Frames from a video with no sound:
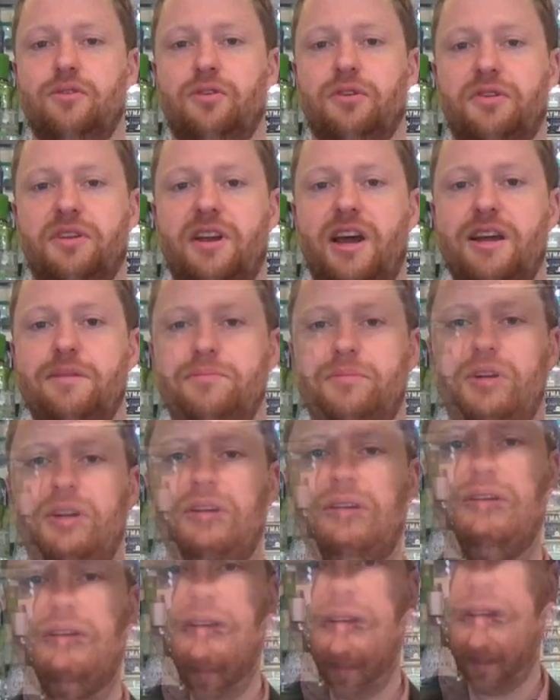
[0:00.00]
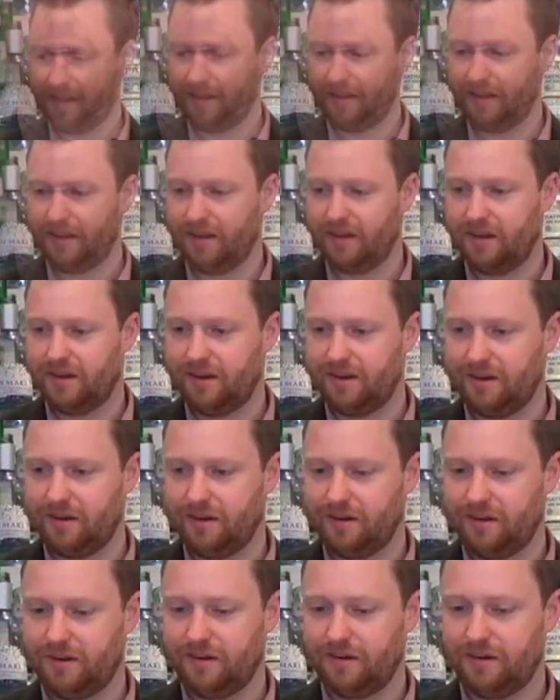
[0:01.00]
North in Edinburgh.
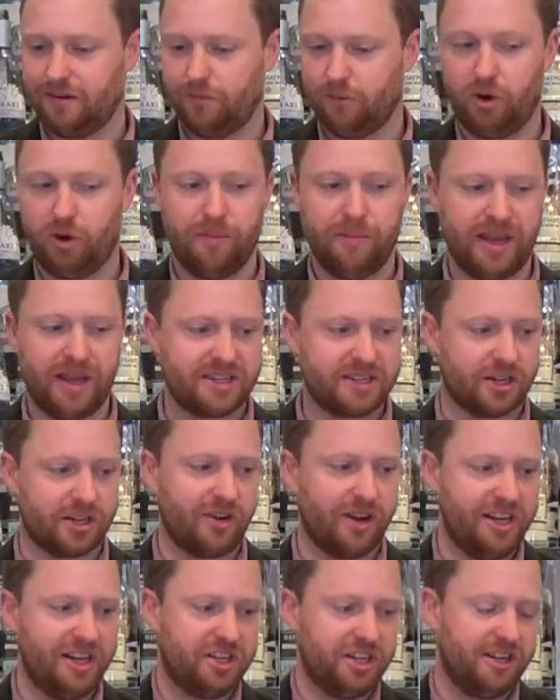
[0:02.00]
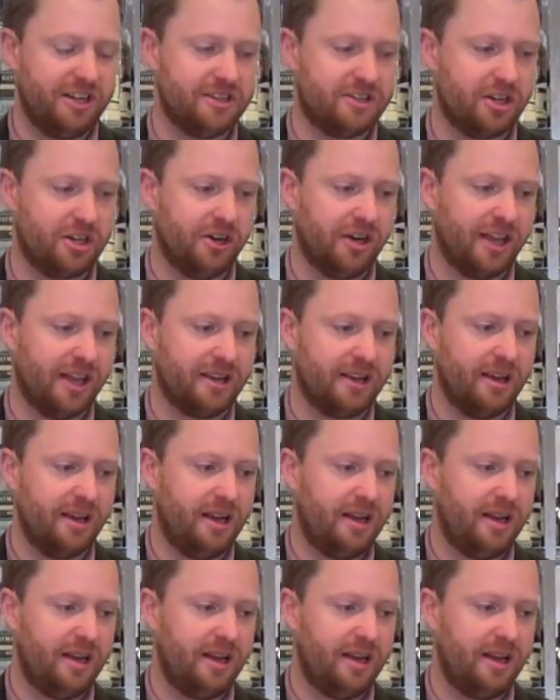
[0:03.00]
What makes a great gin and tonic?